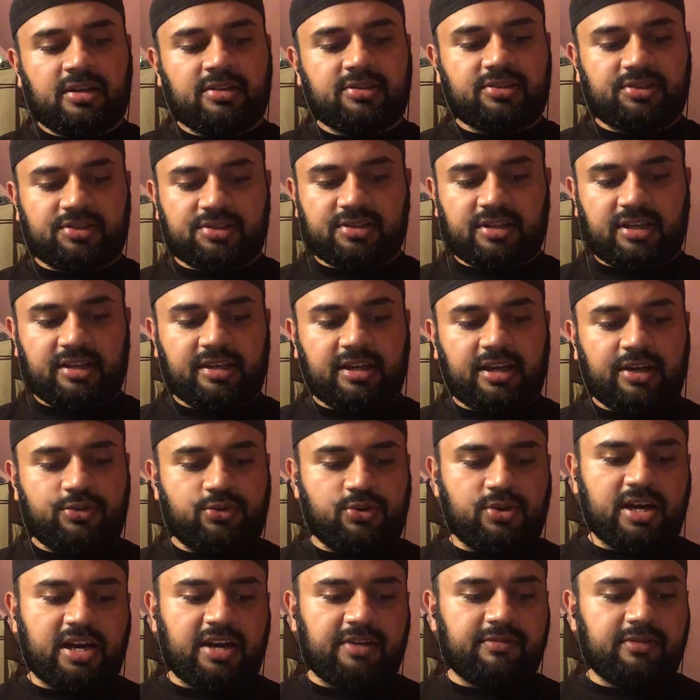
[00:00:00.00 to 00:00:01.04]
just like how
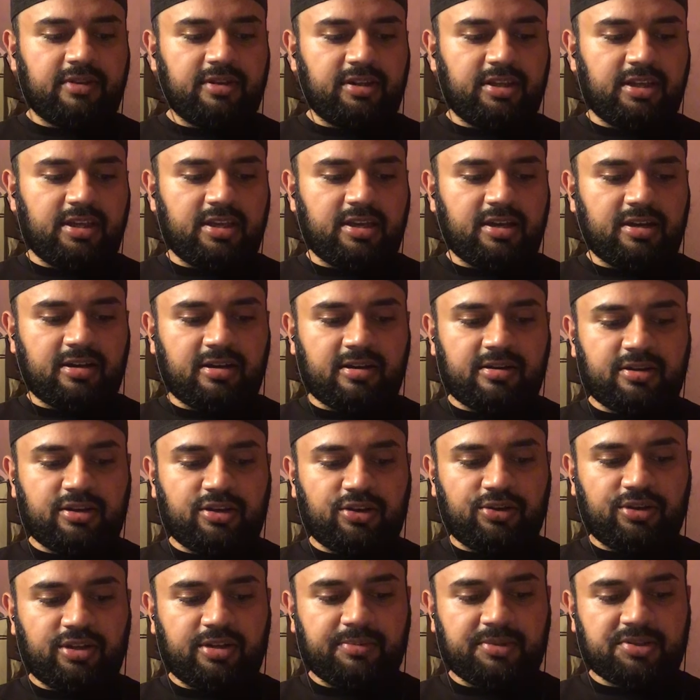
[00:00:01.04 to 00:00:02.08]
you have in the uh, you
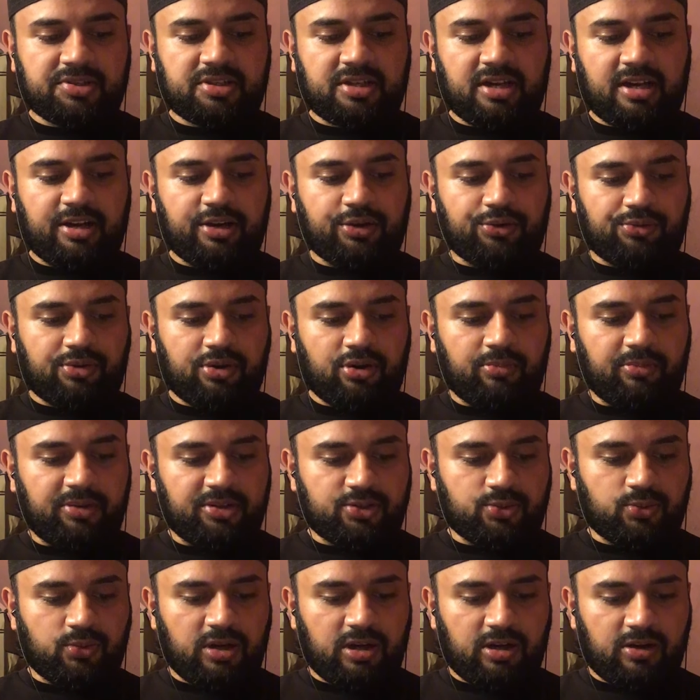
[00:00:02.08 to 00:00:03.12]
know in the Masonic realm
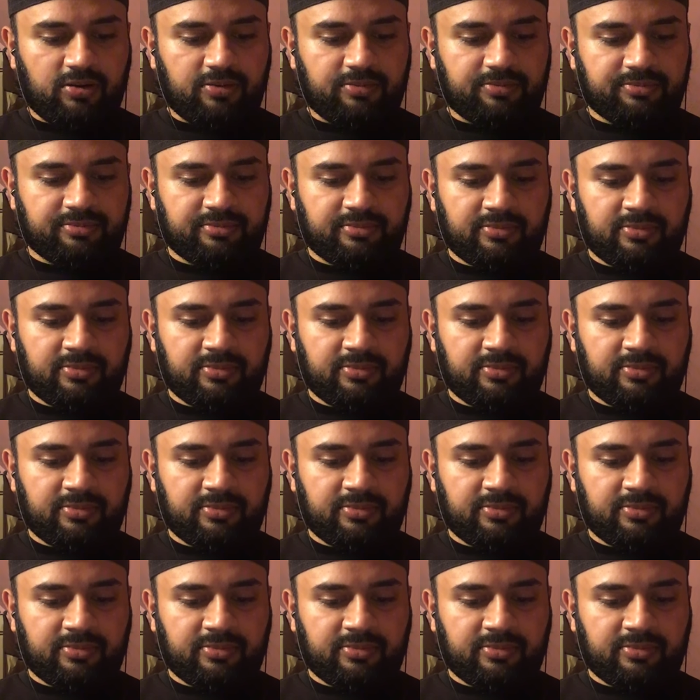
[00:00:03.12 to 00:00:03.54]
as well.